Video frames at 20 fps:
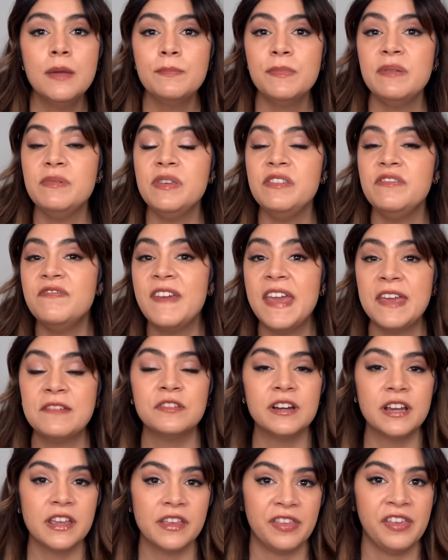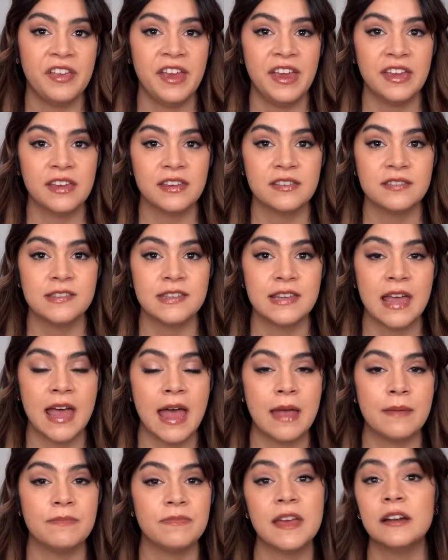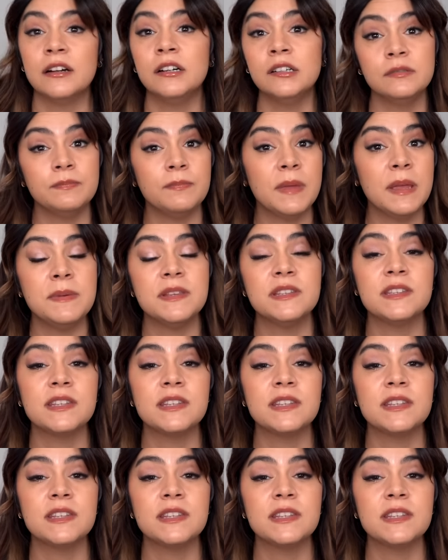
maybe favorite things that aren't maybe